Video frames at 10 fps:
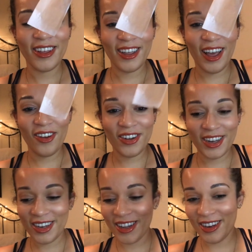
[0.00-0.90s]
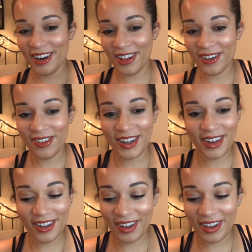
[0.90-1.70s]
Yeah, we're gonna need another one.